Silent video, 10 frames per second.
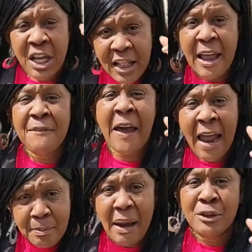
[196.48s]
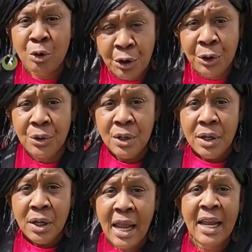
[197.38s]
till i find my daughter
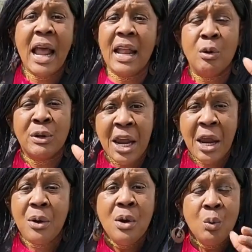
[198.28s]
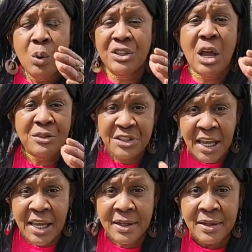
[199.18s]
and I don't care what y'all
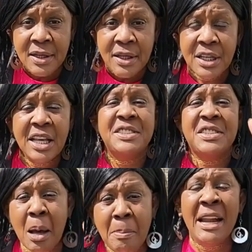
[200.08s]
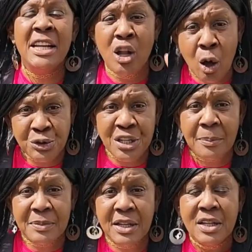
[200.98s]
saying. If somebody knows
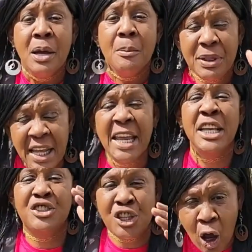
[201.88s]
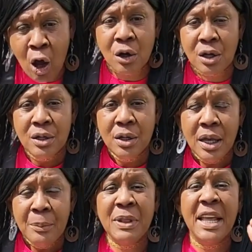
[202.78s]
something, please talk.
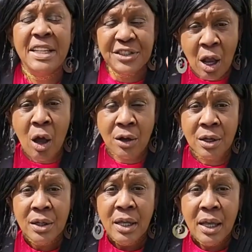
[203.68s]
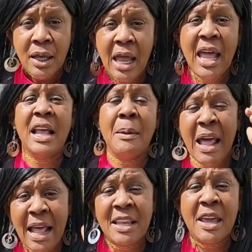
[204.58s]
Please talk. And I'm
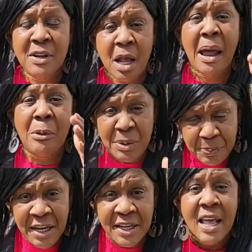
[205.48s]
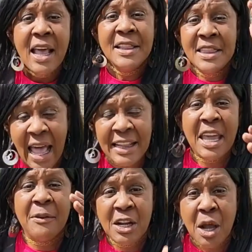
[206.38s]
not giving up. I repeat, not
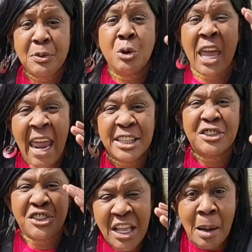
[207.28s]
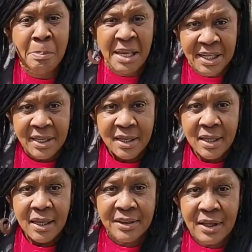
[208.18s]
giving up. You can't stop me.
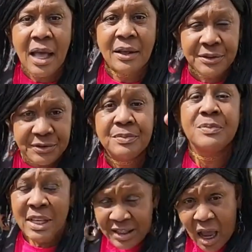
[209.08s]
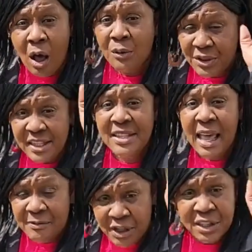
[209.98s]
Y'all, that's
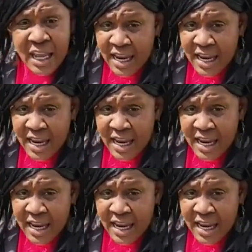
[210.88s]
have a good